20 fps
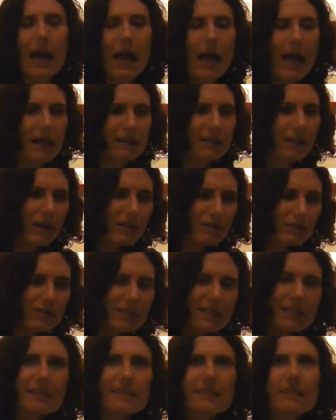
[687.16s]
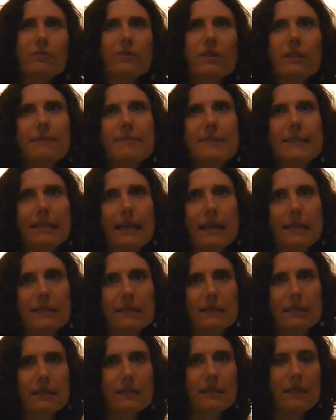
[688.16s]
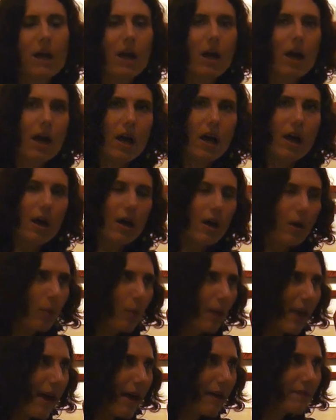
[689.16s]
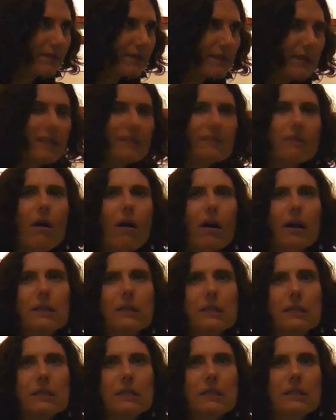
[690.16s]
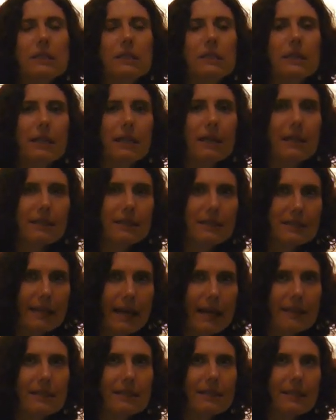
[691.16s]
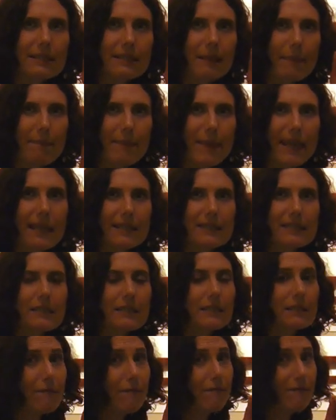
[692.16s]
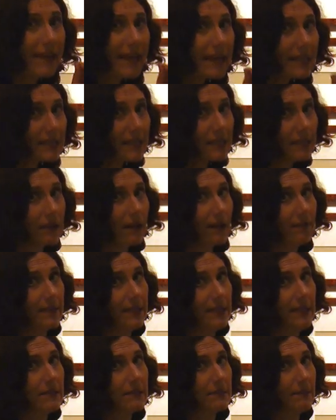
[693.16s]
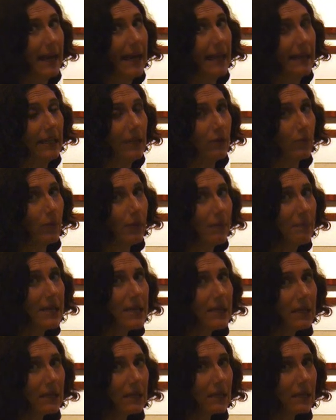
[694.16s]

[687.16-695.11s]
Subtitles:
And under these circumstances, we have this artist that depicts the faces of these men and women